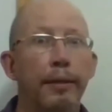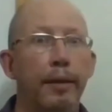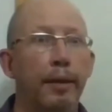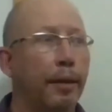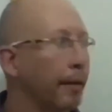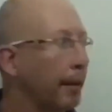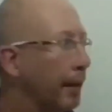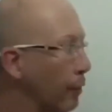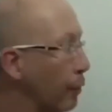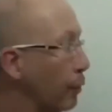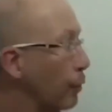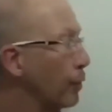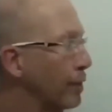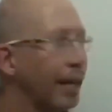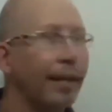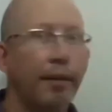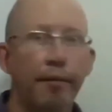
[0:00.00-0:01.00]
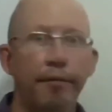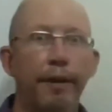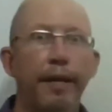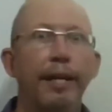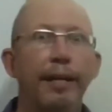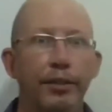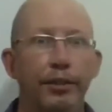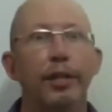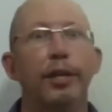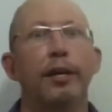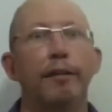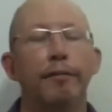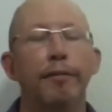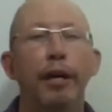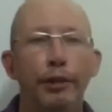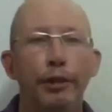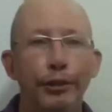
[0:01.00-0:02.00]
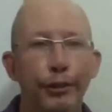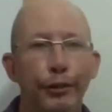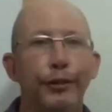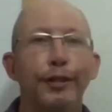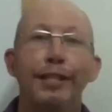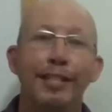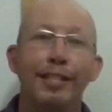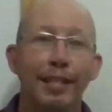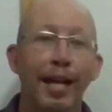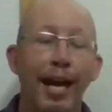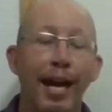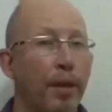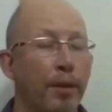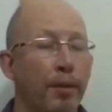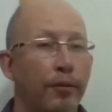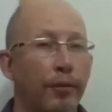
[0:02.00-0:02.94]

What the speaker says: that you could take advantage of during this class.